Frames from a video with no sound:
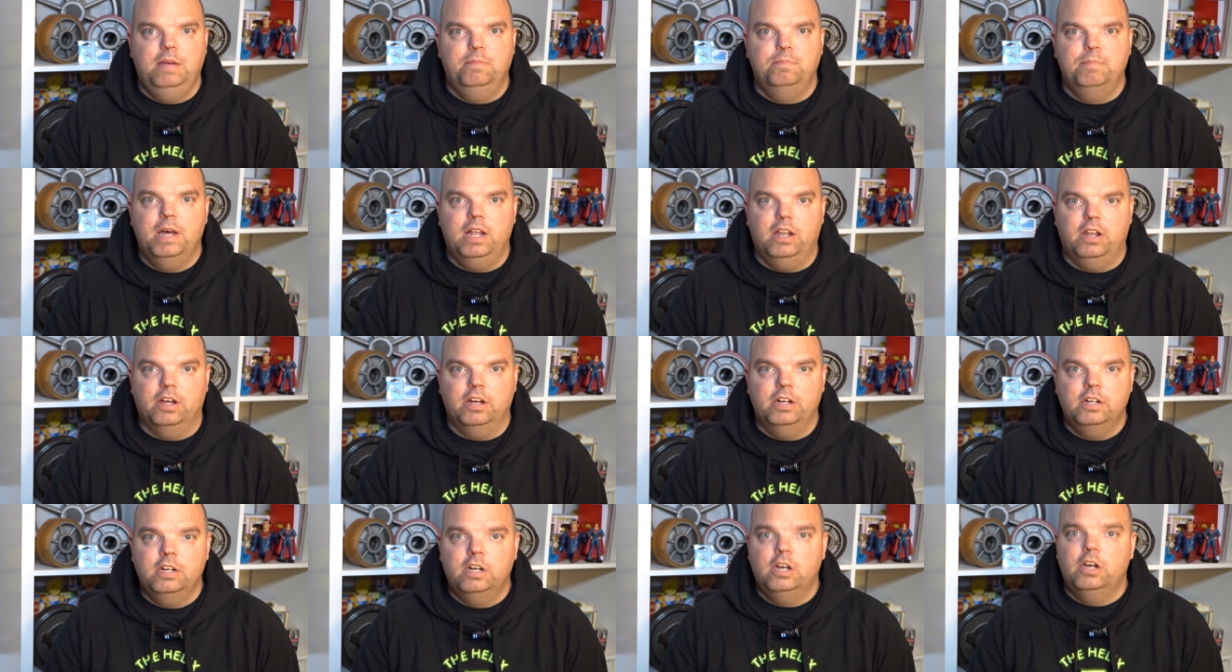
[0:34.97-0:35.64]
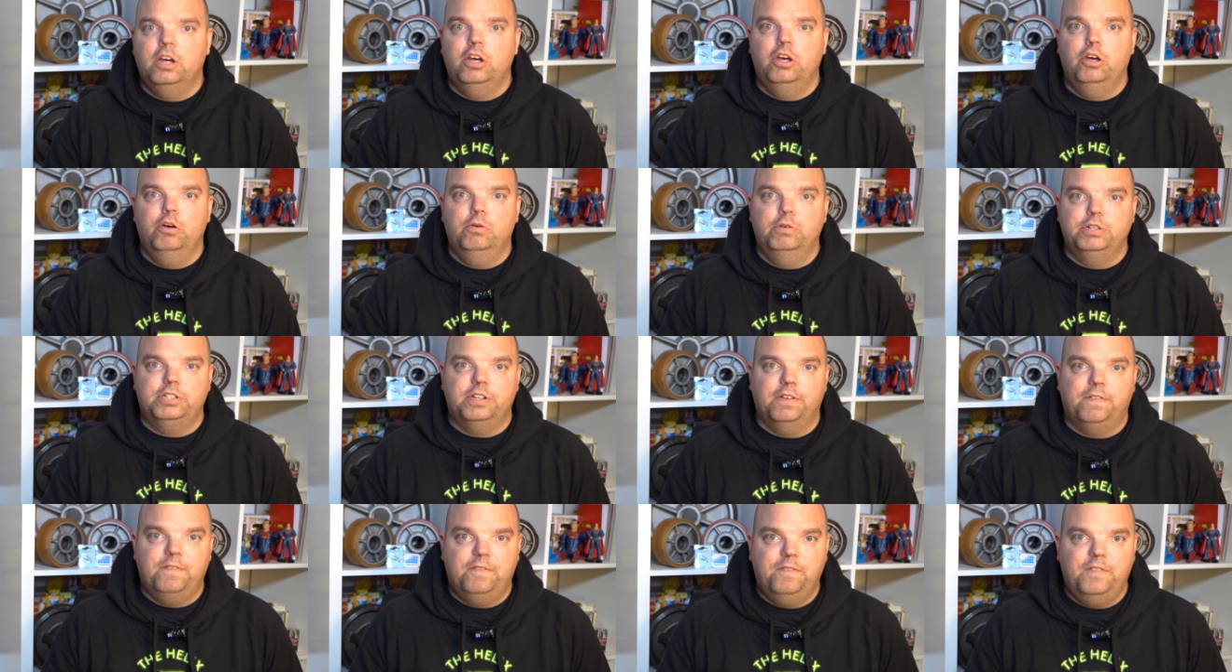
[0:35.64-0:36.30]
Miller, who
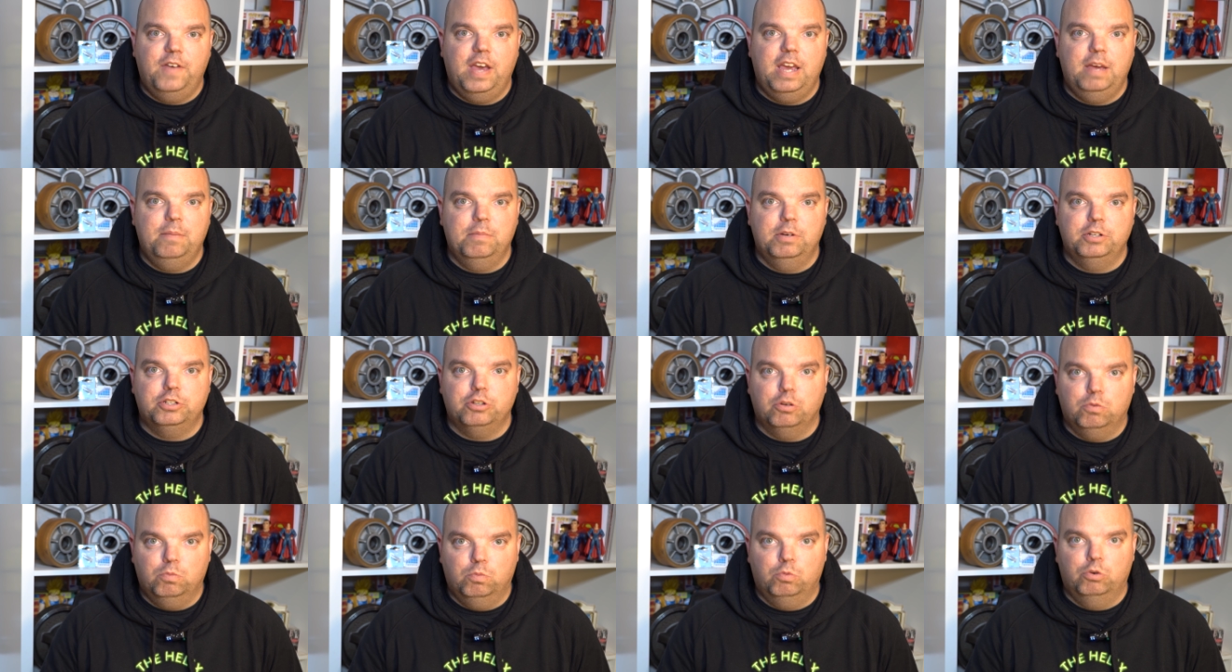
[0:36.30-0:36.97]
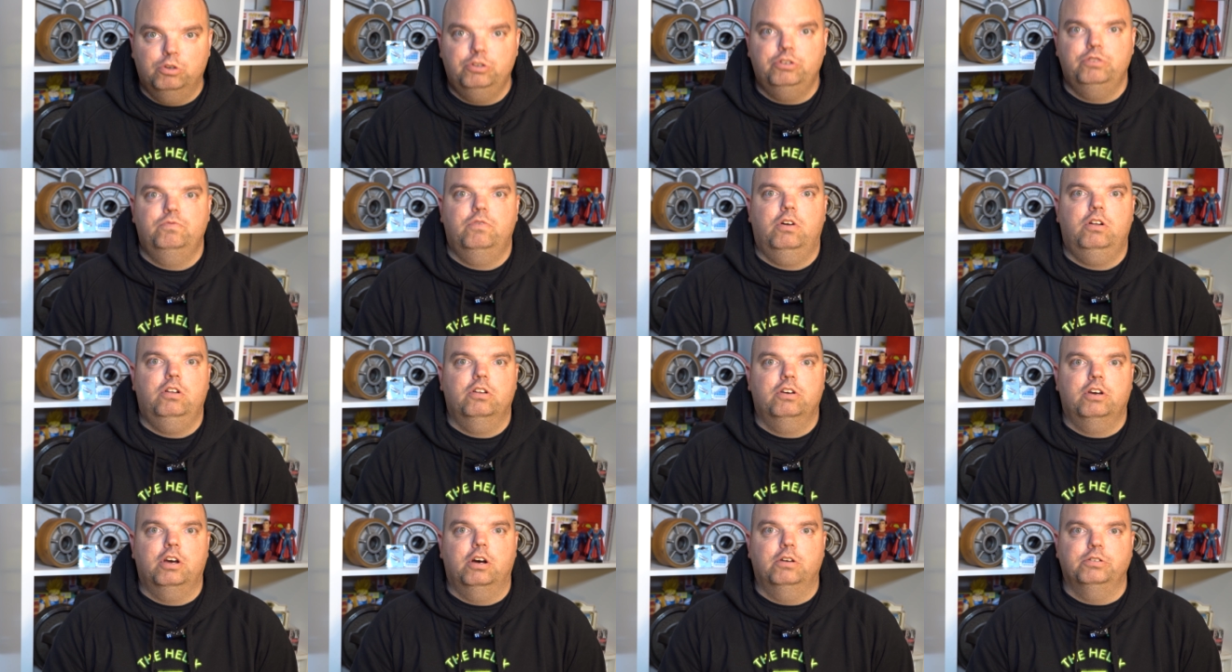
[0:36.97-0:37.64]
was a famous wooden
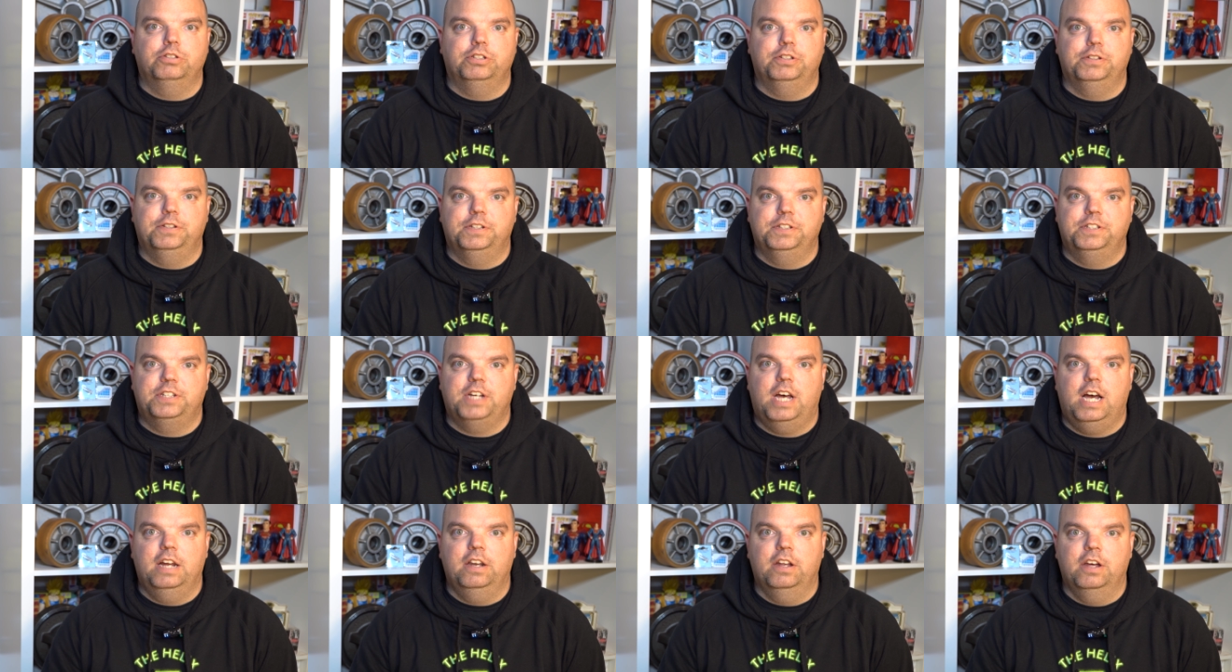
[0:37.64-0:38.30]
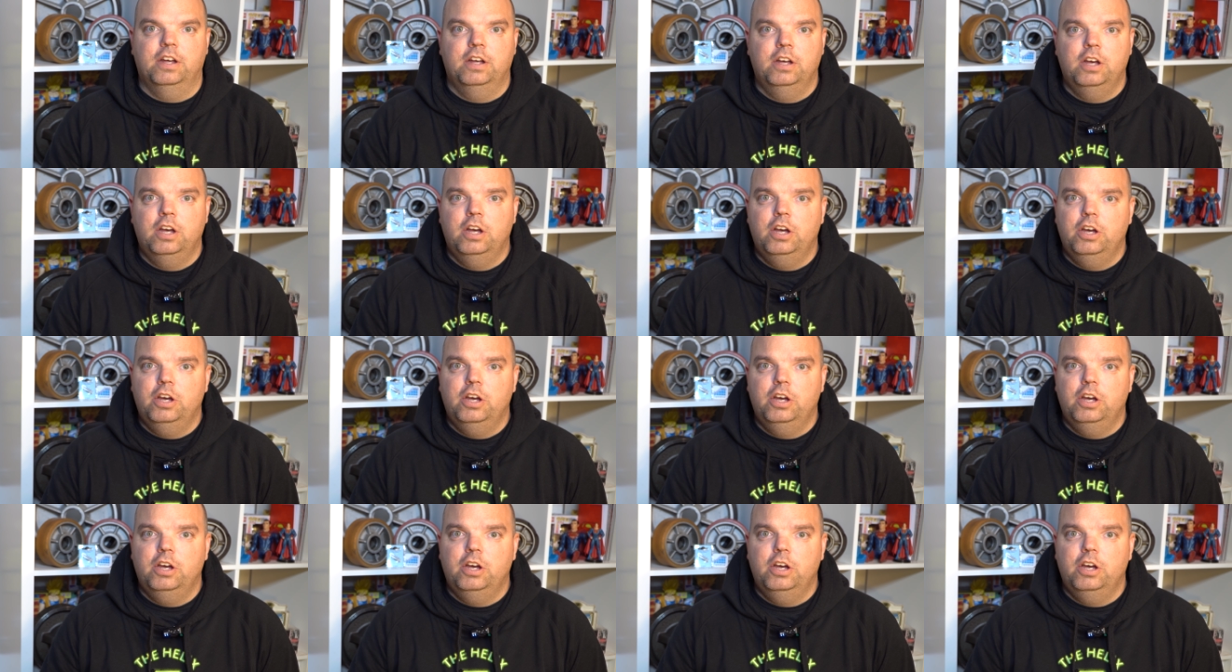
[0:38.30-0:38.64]
roller coaster designer